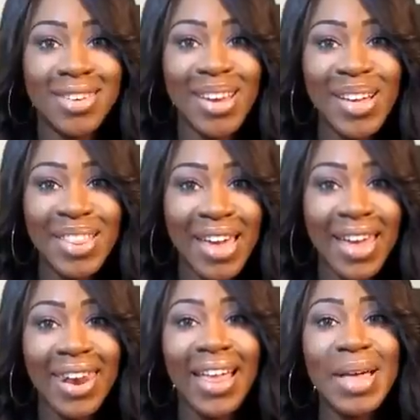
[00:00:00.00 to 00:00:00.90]
until
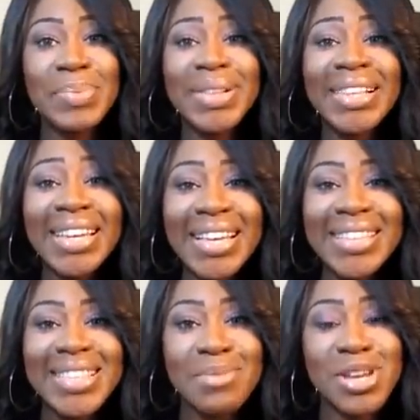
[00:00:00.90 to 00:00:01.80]
then,
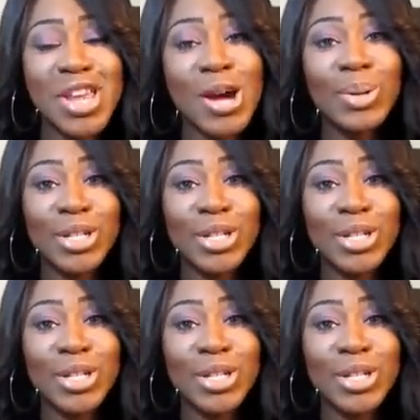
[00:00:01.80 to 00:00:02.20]
please let me know